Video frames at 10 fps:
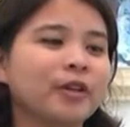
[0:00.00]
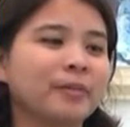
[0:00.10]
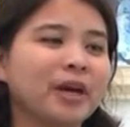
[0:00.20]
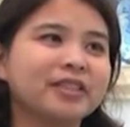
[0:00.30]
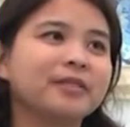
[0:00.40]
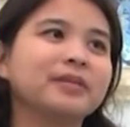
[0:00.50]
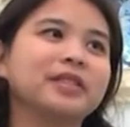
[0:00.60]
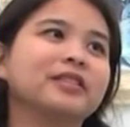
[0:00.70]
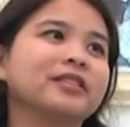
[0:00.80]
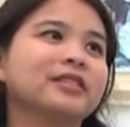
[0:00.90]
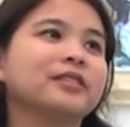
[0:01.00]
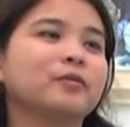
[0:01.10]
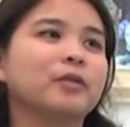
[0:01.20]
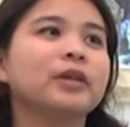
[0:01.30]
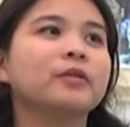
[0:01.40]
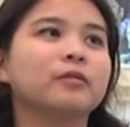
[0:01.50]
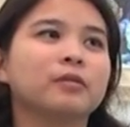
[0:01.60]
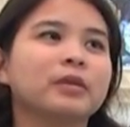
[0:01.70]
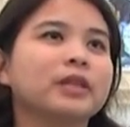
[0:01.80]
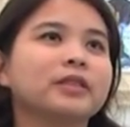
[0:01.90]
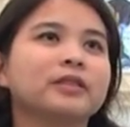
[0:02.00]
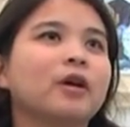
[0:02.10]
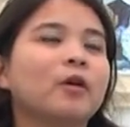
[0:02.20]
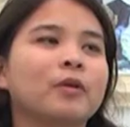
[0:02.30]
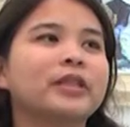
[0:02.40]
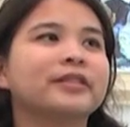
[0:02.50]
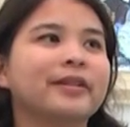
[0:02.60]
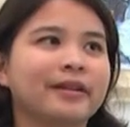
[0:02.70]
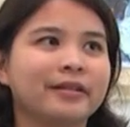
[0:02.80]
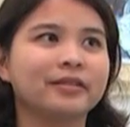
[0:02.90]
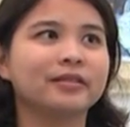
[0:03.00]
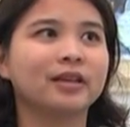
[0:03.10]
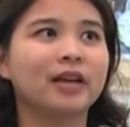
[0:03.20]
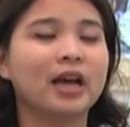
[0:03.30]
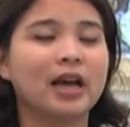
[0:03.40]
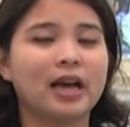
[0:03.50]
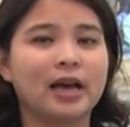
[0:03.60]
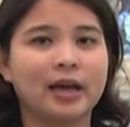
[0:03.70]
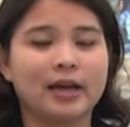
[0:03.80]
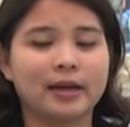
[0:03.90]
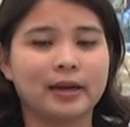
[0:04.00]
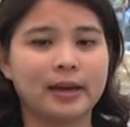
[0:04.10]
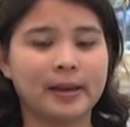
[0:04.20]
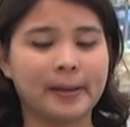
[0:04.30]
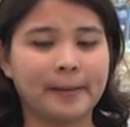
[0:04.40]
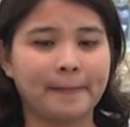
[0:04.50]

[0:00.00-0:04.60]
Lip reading: For the masterpieces, it's always there, and